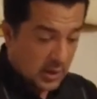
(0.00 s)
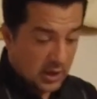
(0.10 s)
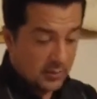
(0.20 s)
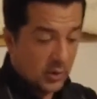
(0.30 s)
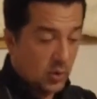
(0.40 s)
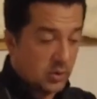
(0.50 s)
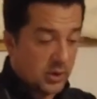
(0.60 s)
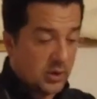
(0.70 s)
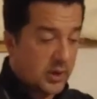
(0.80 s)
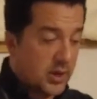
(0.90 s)
I'll be
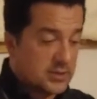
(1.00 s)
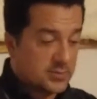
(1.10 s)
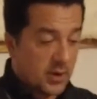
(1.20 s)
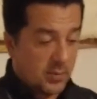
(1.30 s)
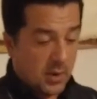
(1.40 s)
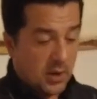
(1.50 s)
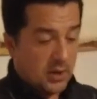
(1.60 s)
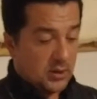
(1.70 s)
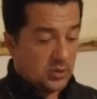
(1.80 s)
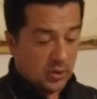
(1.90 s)
holding it against my
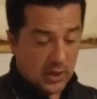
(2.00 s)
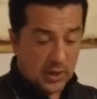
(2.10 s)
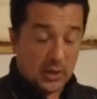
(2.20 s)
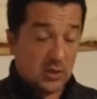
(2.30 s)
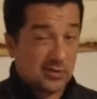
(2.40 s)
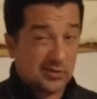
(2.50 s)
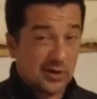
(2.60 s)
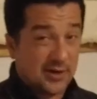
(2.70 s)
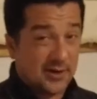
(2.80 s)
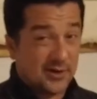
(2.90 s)
body to get
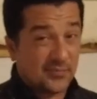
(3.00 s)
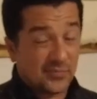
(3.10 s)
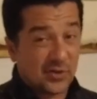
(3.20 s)
a